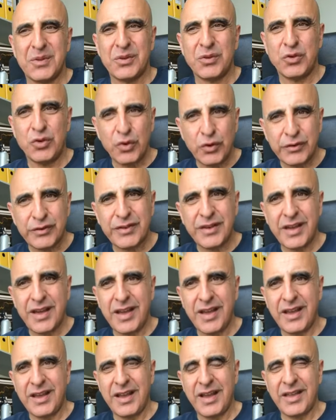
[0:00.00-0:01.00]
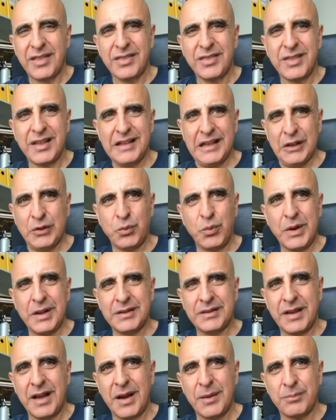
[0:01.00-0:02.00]
Tuesday, and then it
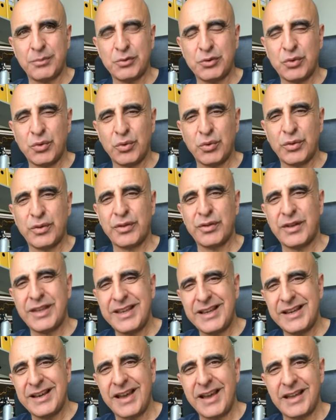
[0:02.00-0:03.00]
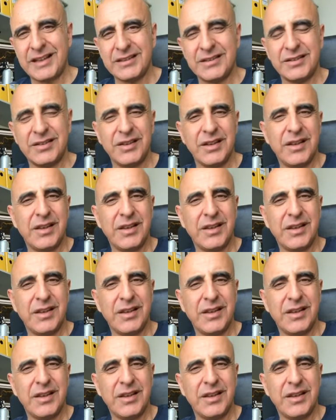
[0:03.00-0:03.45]
went up to three grand.